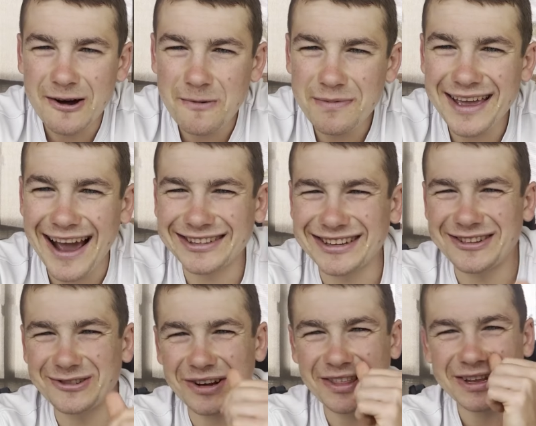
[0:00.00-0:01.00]
Hope you guys
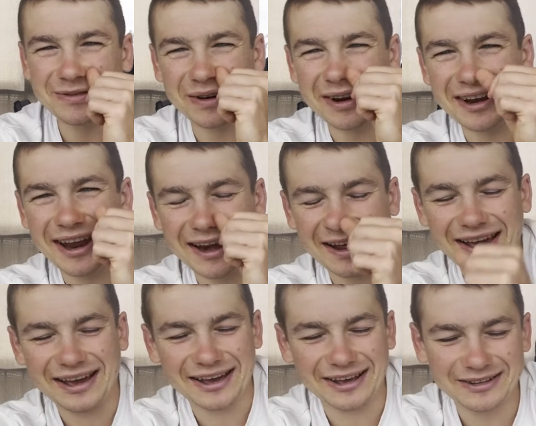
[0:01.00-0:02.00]
enjoyed this one. And,
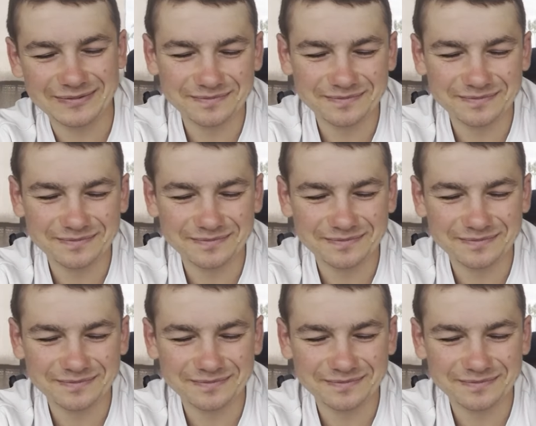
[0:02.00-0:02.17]
uh,